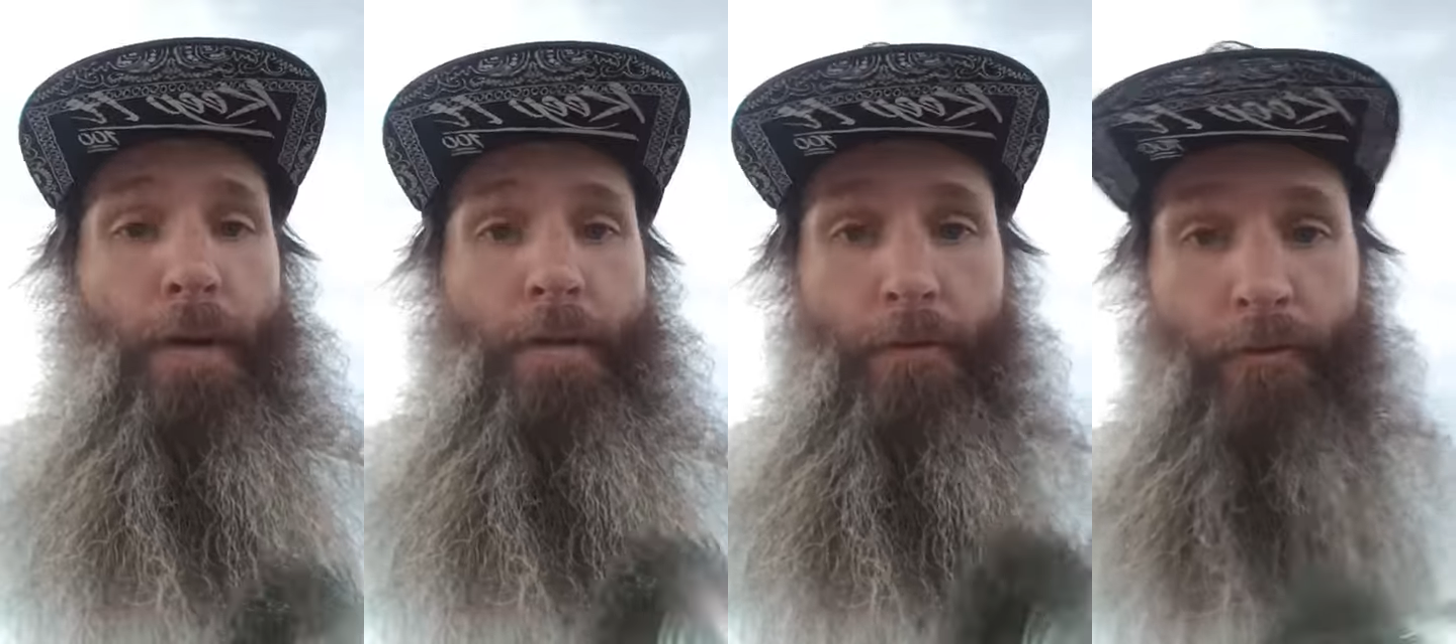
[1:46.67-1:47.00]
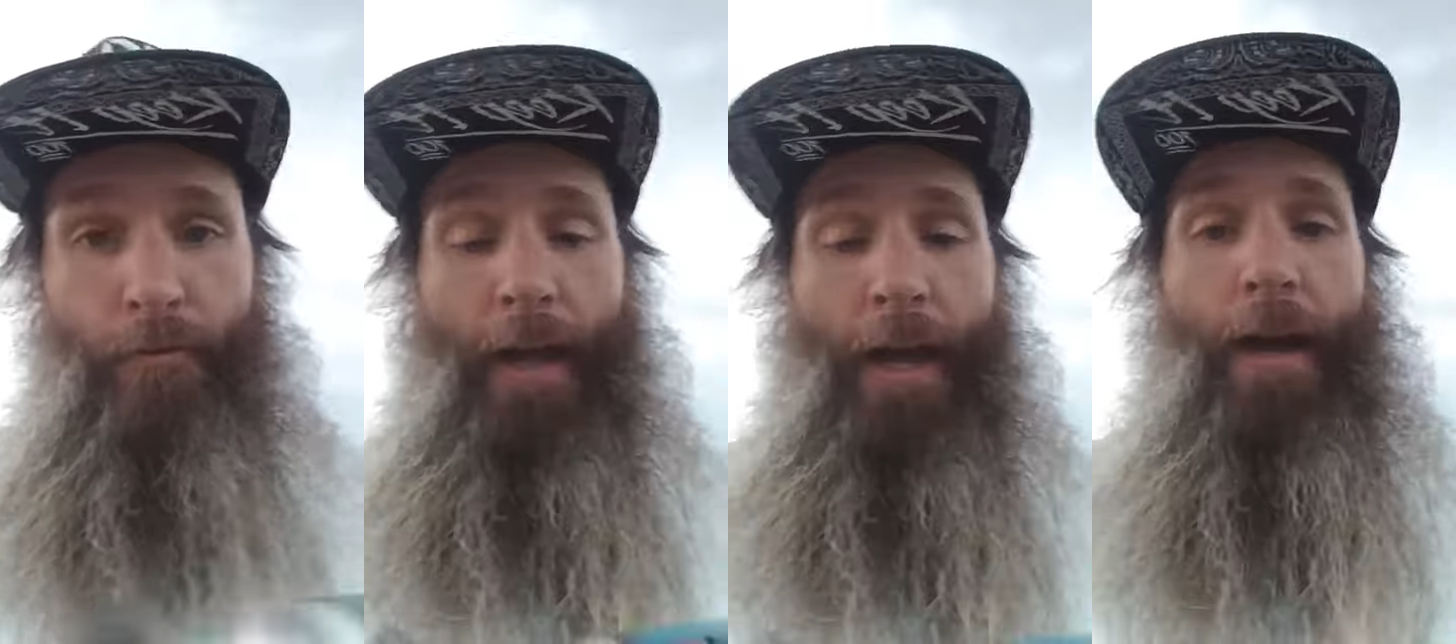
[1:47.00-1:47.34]
It'll
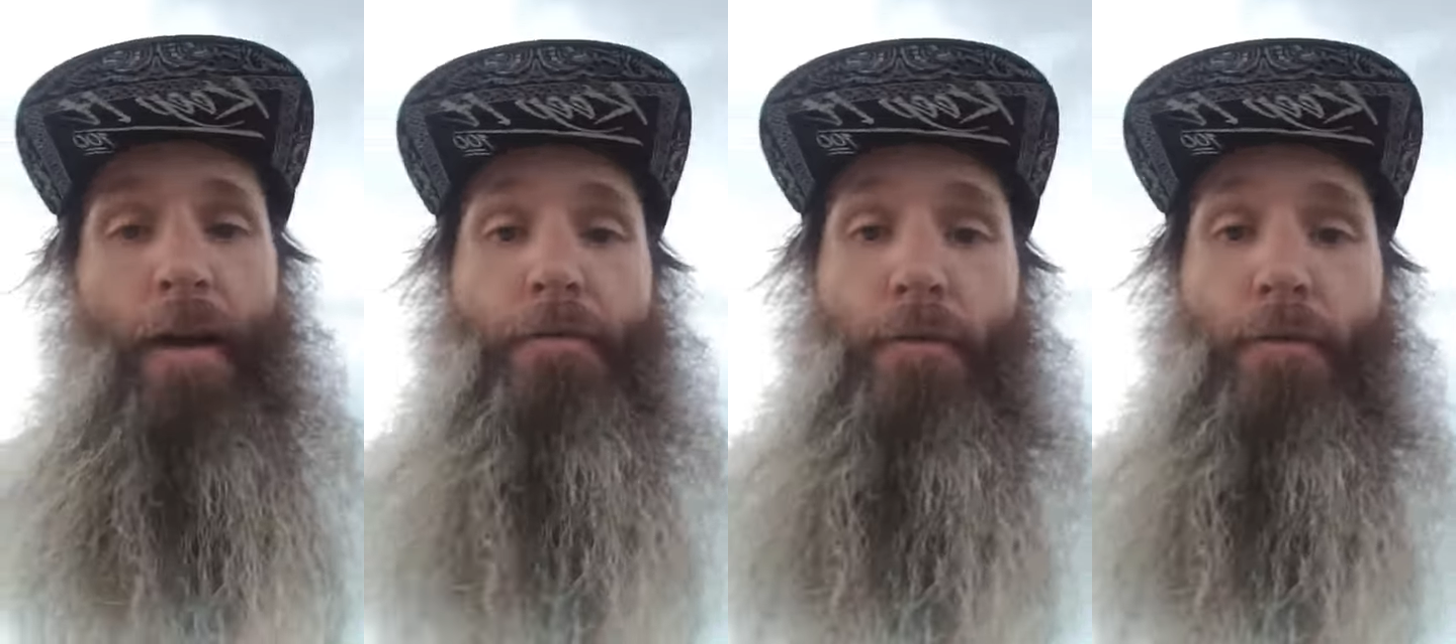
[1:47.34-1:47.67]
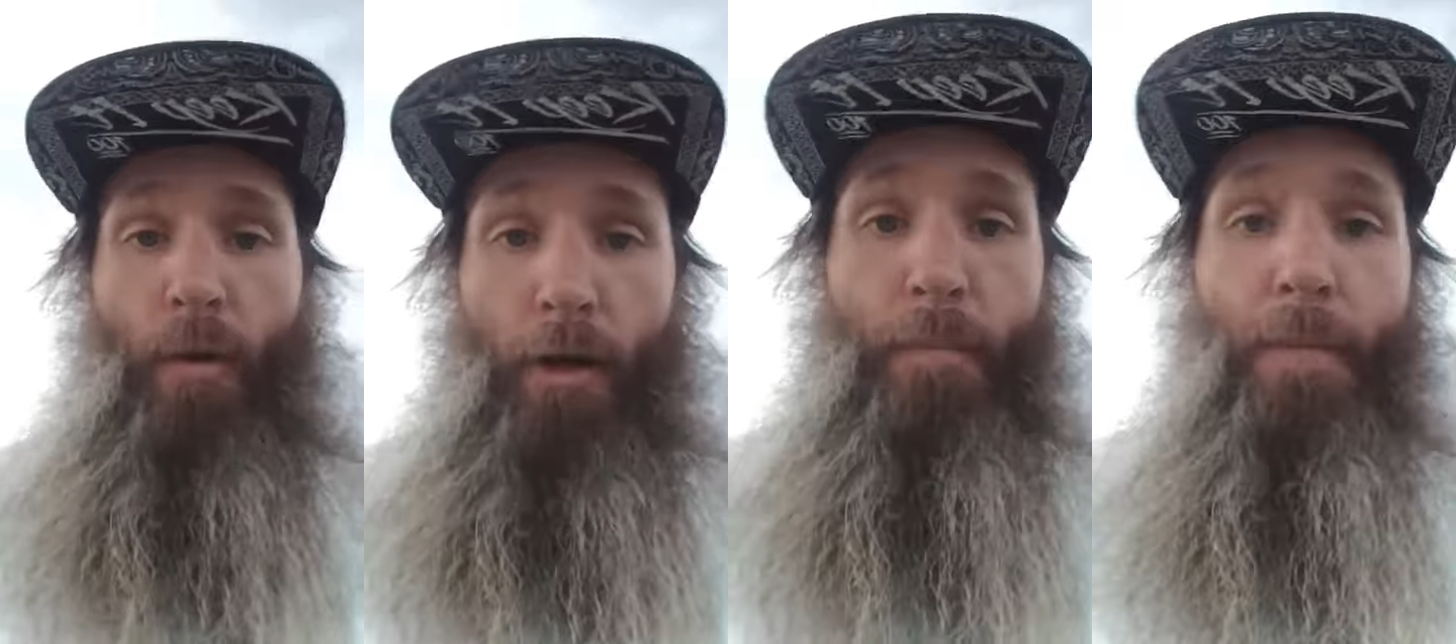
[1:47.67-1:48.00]
fly off your
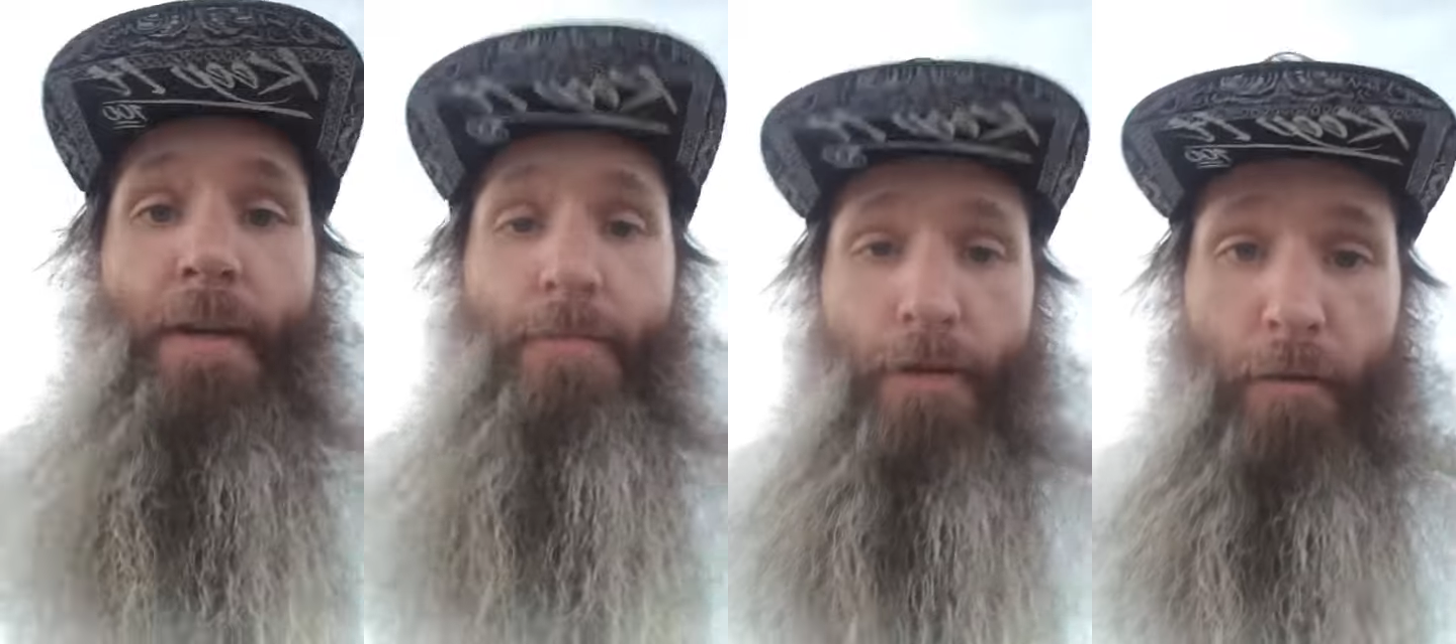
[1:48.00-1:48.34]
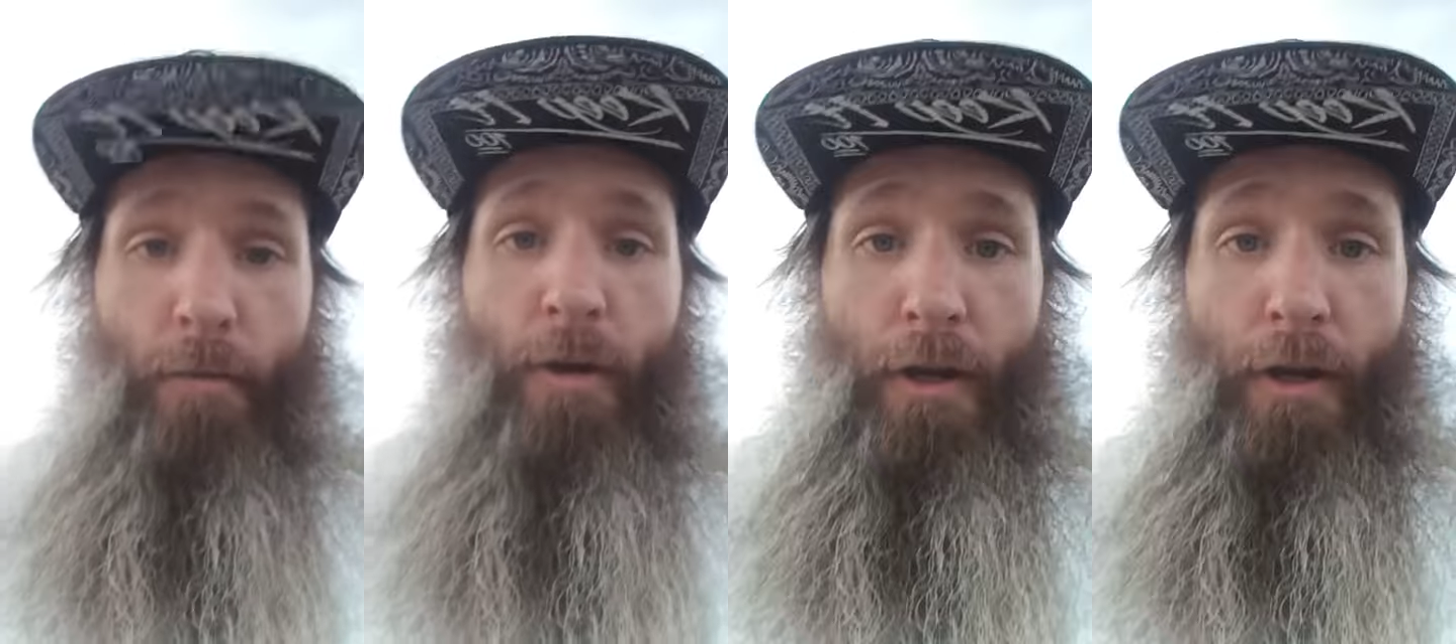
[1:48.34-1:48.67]
workpiece and it will
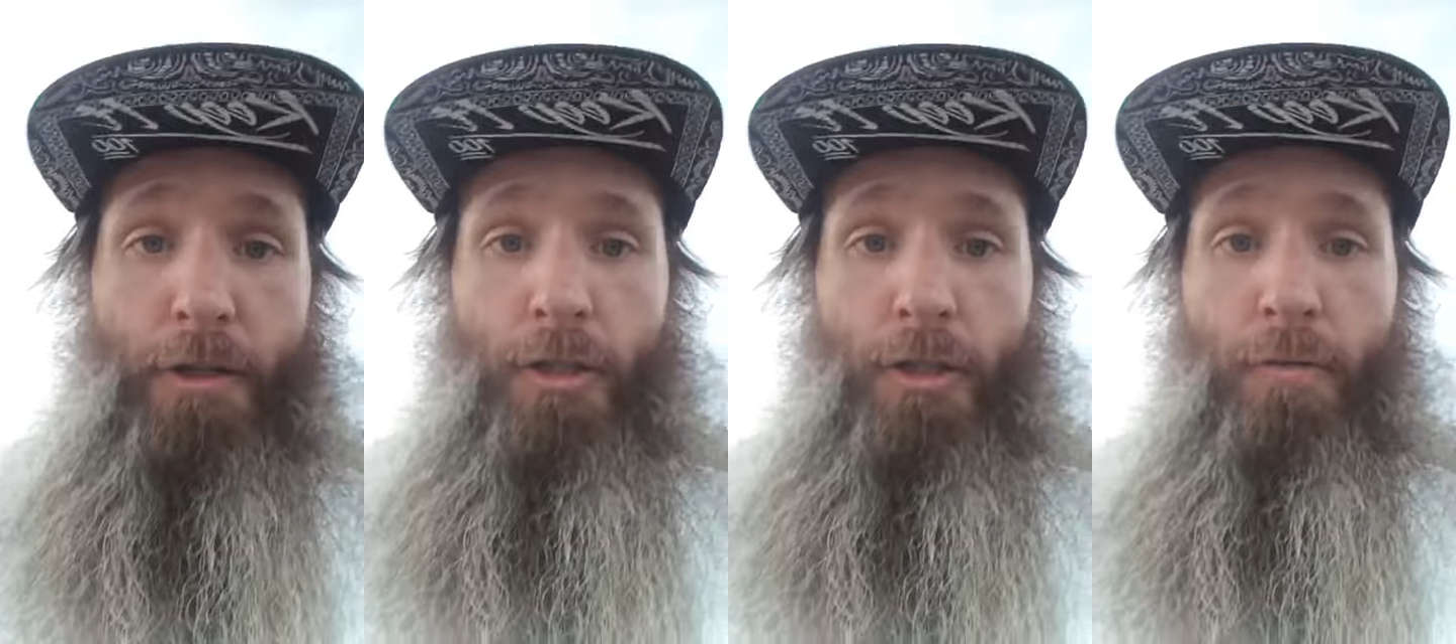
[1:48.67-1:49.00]
hurt you